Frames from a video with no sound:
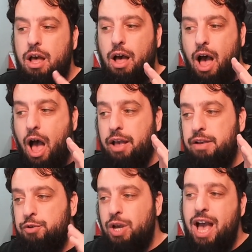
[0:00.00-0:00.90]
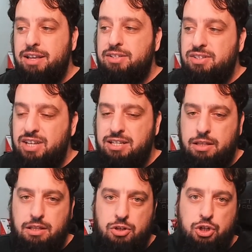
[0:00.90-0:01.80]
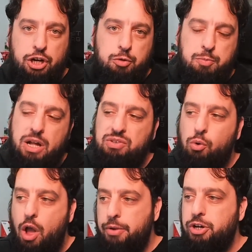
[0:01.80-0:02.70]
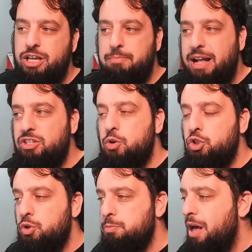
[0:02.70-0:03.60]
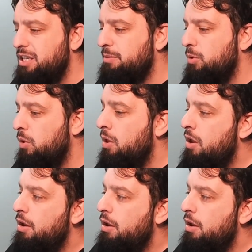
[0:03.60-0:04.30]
If you guys say something that you need a response for, I'll try to get back to you as soon as possible.